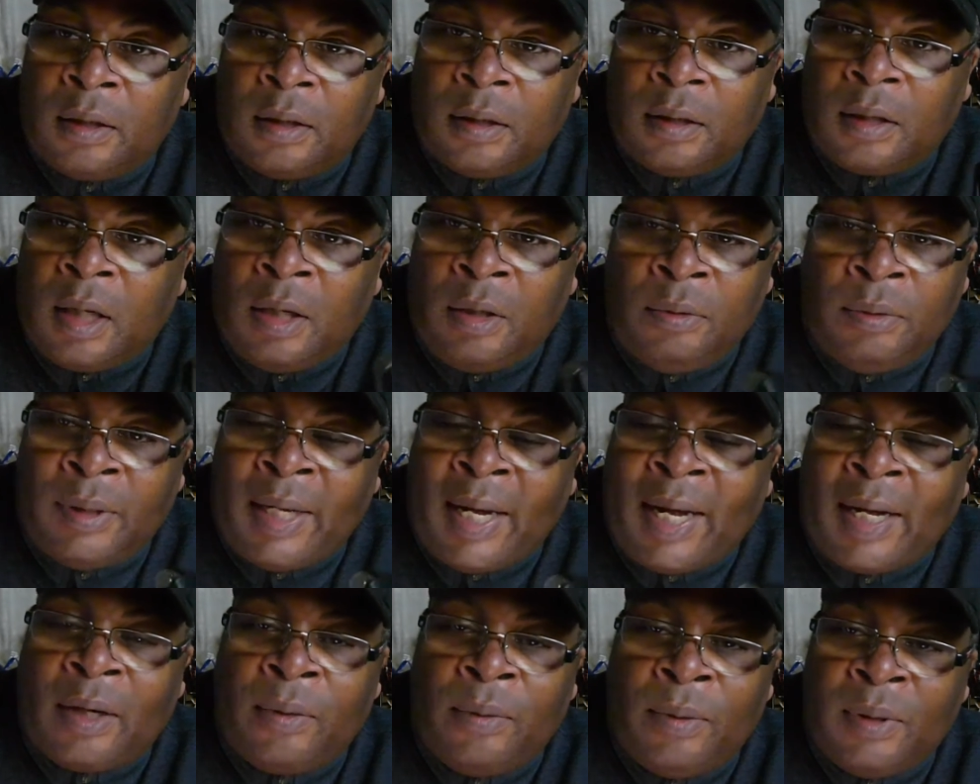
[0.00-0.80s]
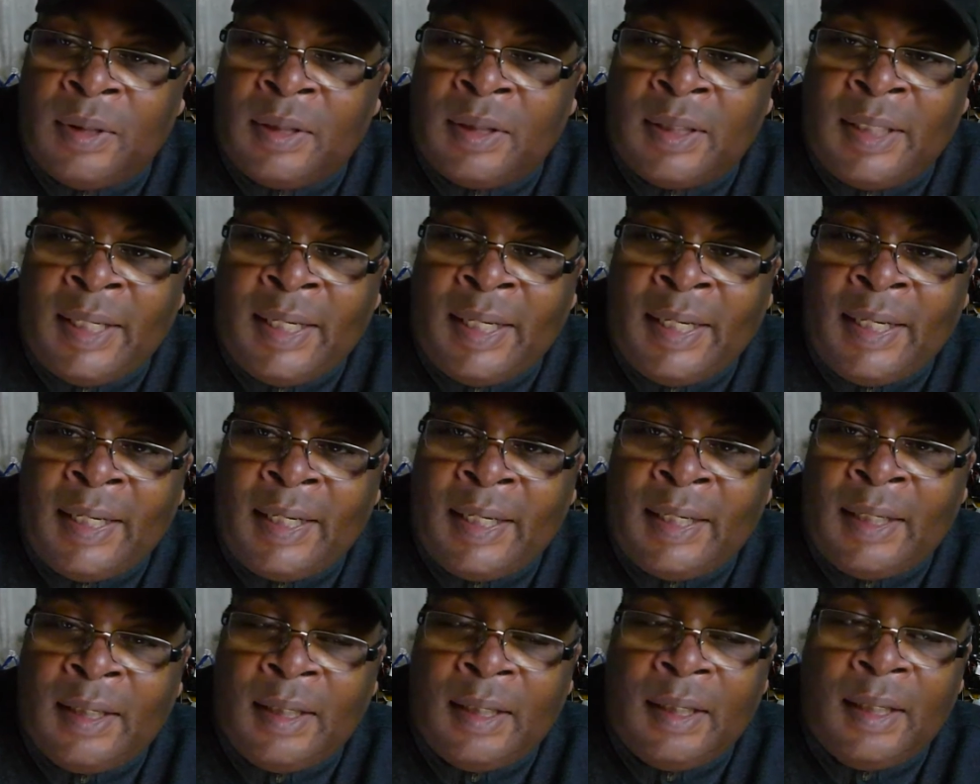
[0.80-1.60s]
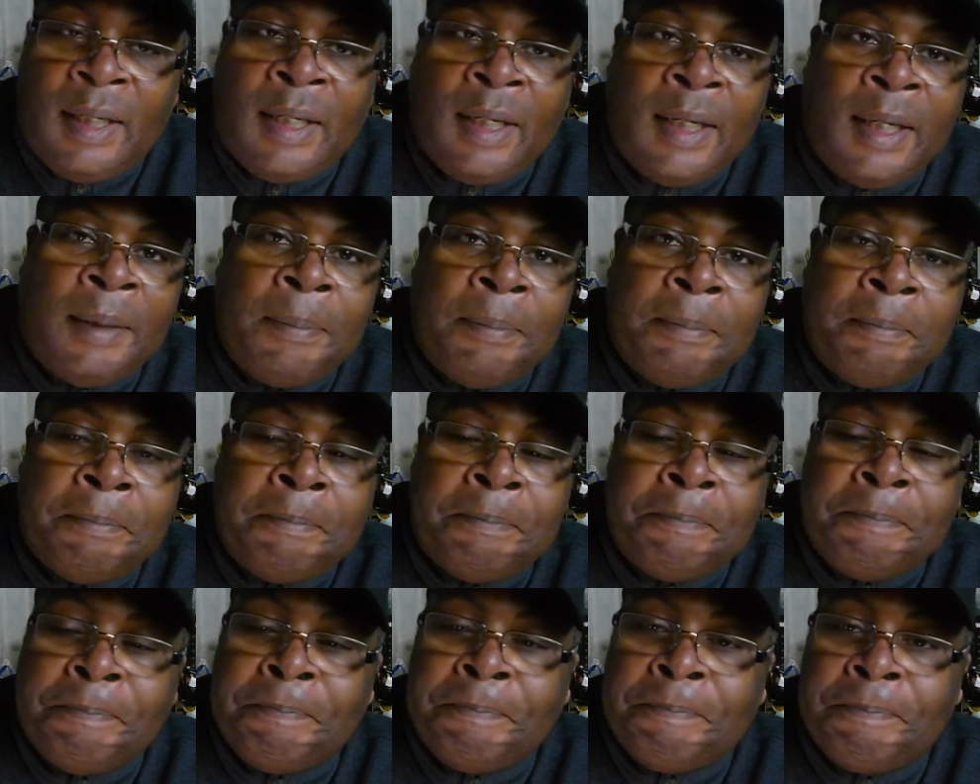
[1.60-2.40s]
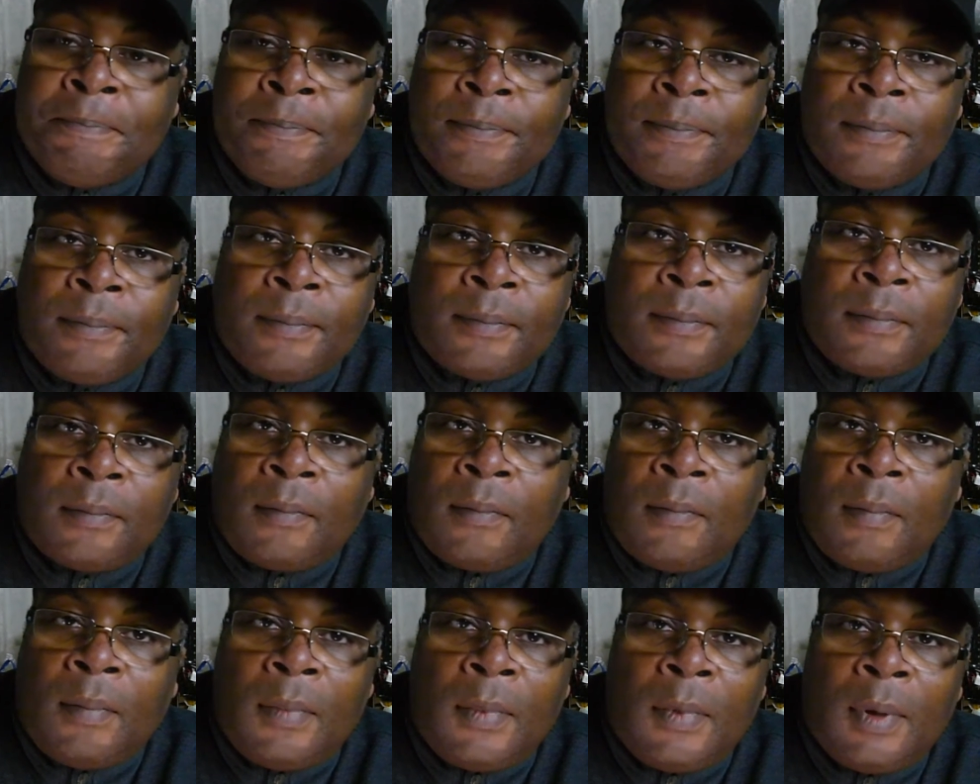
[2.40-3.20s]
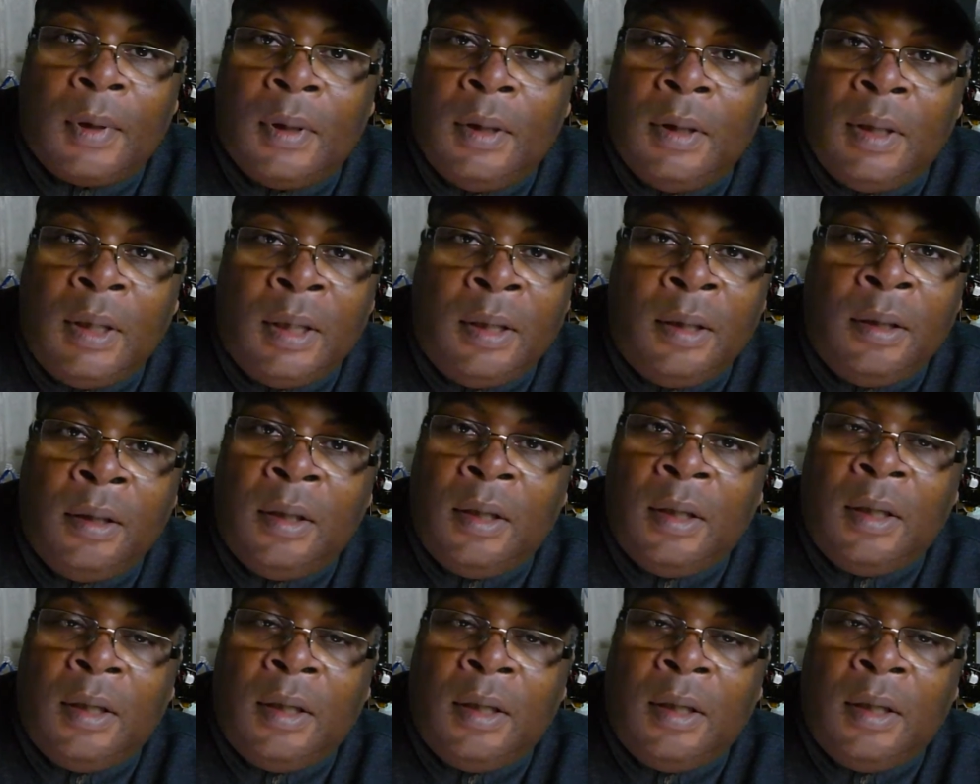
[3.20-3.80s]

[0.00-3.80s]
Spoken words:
Kodak was there. You know,